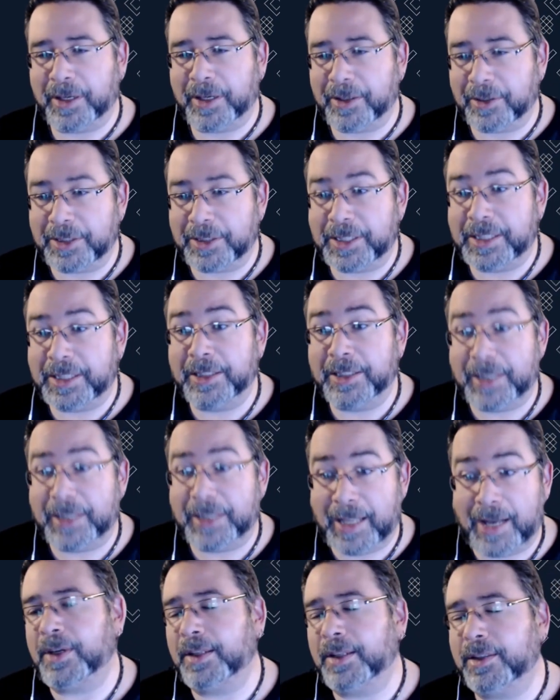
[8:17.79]
and are
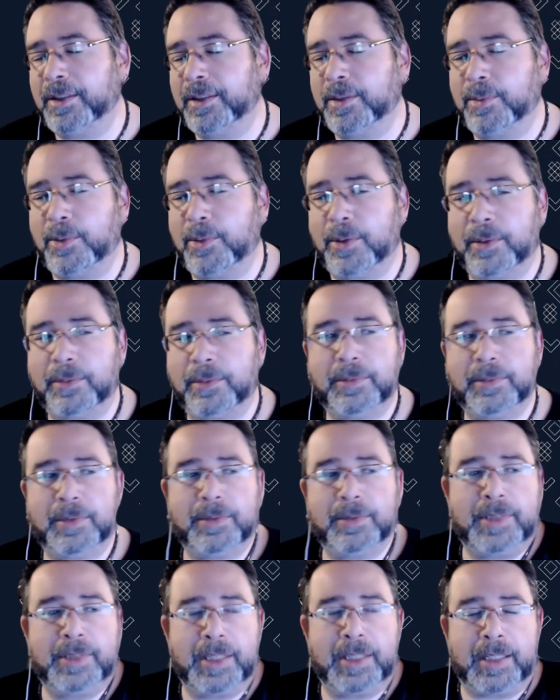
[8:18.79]
still filing support
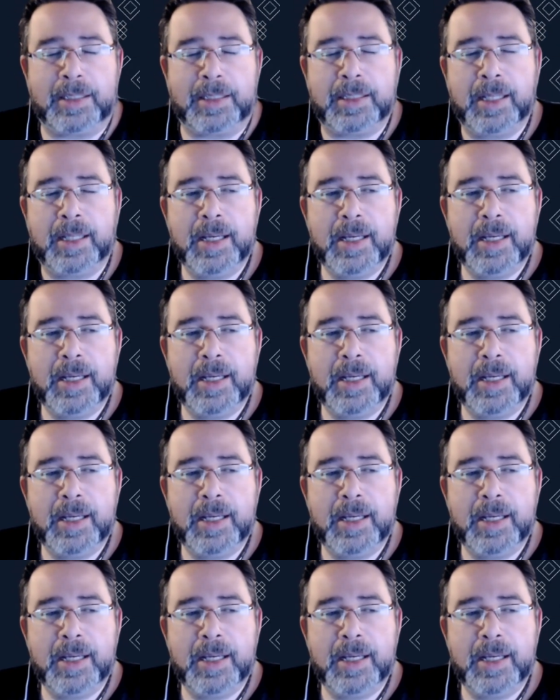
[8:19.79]
tickets?